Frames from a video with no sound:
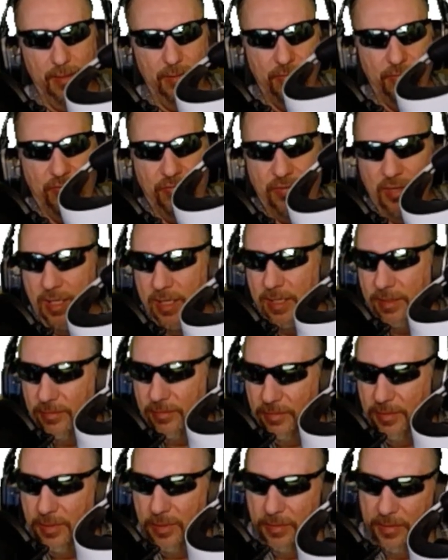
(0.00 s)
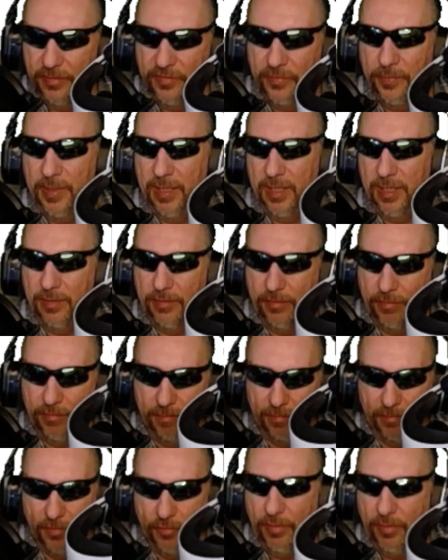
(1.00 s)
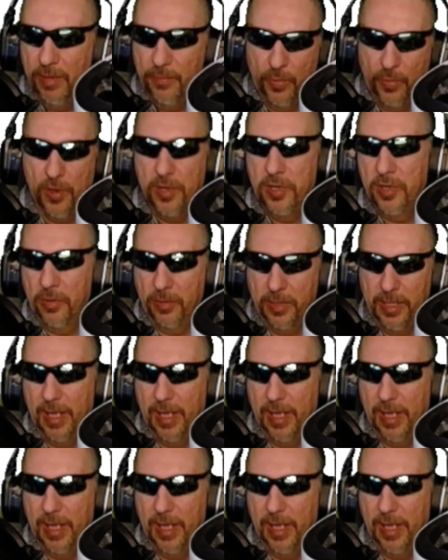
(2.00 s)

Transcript: C to USB 3.0